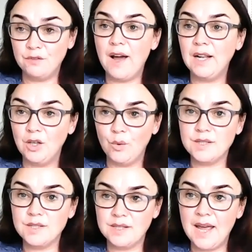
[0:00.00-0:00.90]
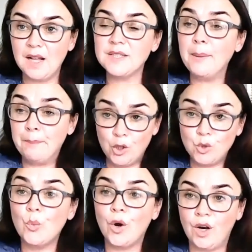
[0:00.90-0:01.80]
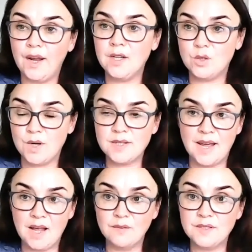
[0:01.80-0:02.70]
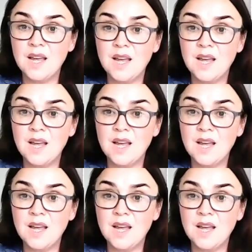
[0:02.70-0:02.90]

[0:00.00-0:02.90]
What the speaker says: to value ourselves and put work into ourselves,